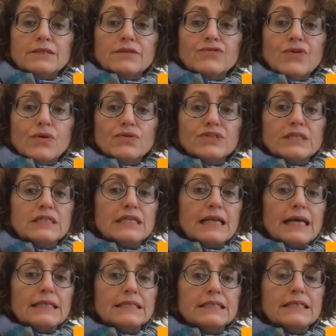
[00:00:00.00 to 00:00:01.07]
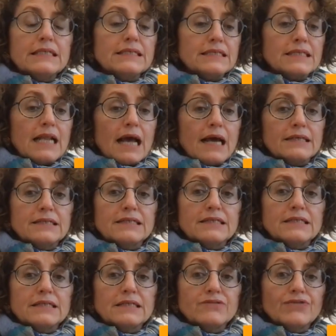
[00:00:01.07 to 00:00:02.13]
It arose in the
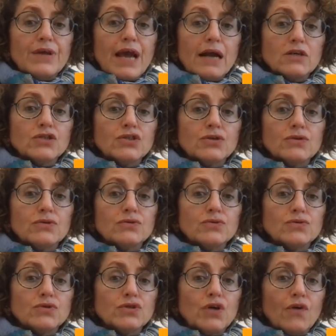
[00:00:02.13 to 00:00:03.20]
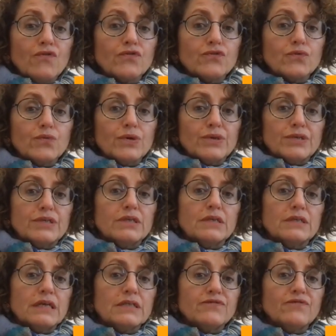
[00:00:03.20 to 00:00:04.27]
1990s in reaction to
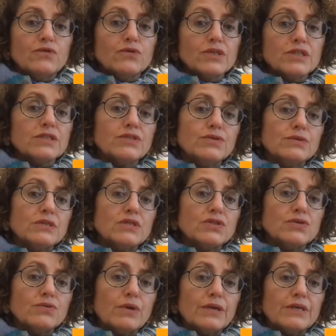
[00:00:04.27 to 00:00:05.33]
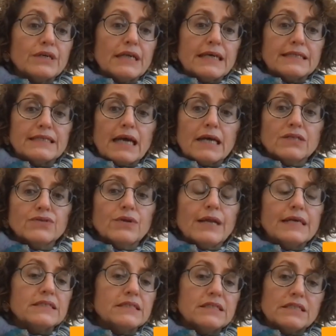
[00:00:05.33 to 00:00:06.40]
software that forced students to learn as
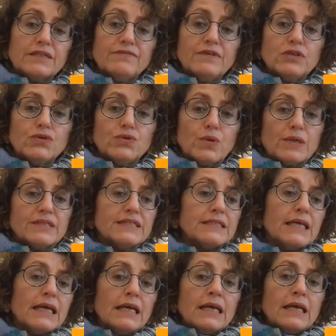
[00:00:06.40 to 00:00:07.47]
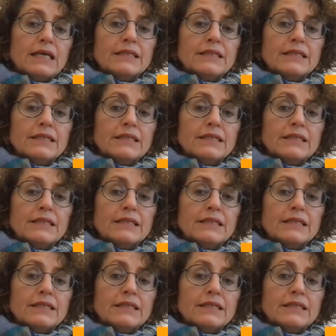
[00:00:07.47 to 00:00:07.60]
isolated individuals,